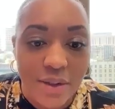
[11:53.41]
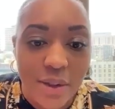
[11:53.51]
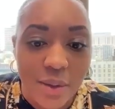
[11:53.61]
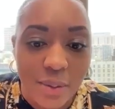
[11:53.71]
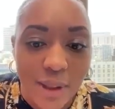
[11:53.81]

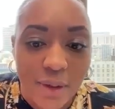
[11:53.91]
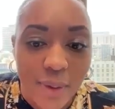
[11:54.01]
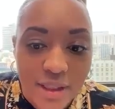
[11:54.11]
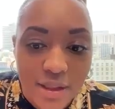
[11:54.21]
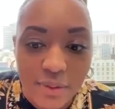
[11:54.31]
So my
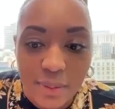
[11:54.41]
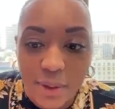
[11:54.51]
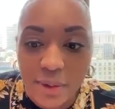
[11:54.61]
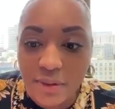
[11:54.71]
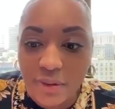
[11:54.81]
question for
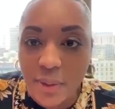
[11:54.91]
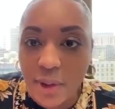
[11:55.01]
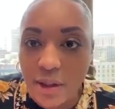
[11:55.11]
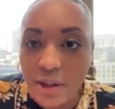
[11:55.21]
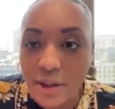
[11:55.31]
both of you
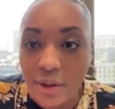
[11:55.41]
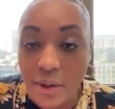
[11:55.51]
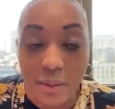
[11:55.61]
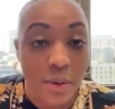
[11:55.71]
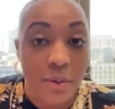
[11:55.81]
all,
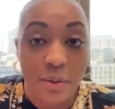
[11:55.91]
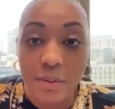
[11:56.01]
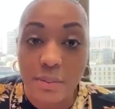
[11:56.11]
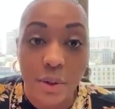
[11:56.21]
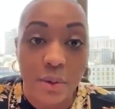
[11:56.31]

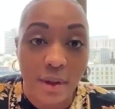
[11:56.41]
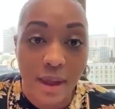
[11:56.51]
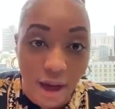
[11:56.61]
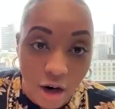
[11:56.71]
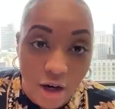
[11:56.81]
who both
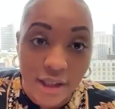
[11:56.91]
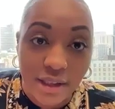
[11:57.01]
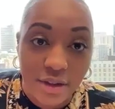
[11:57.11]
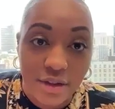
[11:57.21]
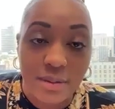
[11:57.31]
are
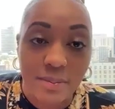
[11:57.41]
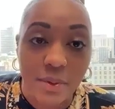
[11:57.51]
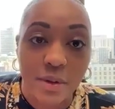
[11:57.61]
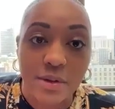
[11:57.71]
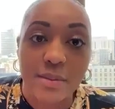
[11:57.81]
in leadership
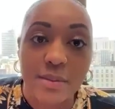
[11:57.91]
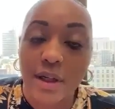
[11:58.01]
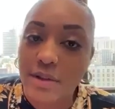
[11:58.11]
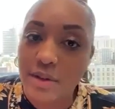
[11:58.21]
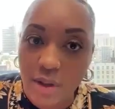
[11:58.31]
roles, but
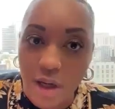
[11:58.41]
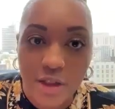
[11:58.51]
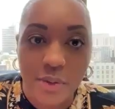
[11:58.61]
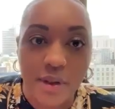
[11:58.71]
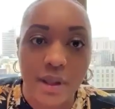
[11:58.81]
also
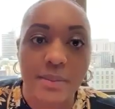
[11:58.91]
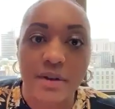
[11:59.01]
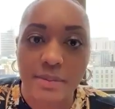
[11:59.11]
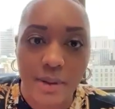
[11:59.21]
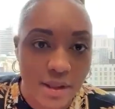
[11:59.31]
talk to a number
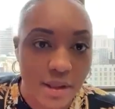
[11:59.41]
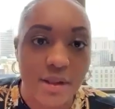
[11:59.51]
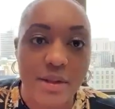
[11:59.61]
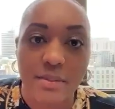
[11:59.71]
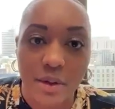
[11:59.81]
of
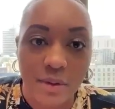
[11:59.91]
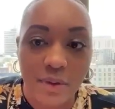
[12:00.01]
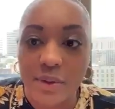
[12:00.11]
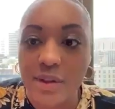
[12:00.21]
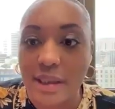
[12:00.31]
presidents and
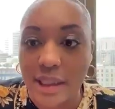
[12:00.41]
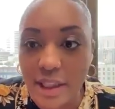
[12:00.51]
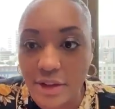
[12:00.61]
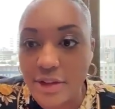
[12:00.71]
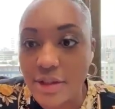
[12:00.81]
provosts and
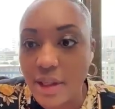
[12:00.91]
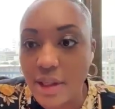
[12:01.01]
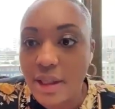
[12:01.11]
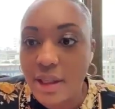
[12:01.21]
leaders,